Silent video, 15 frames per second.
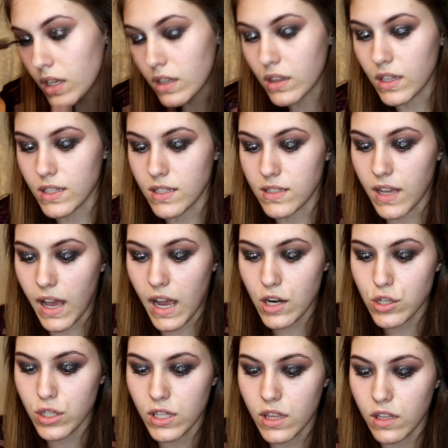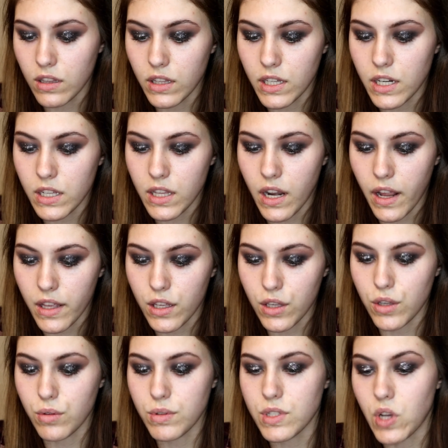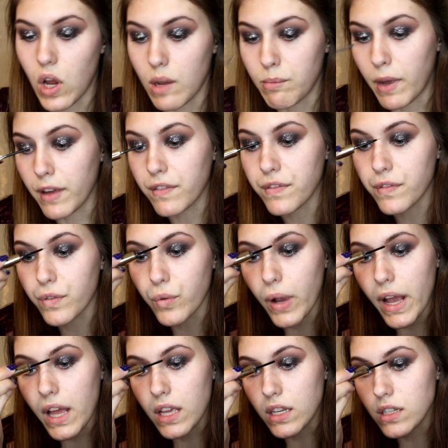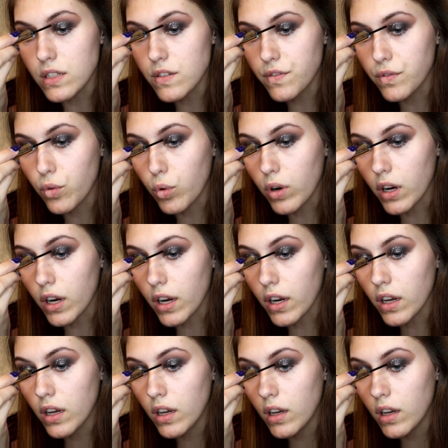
This is actually the glitter that I used on my friend for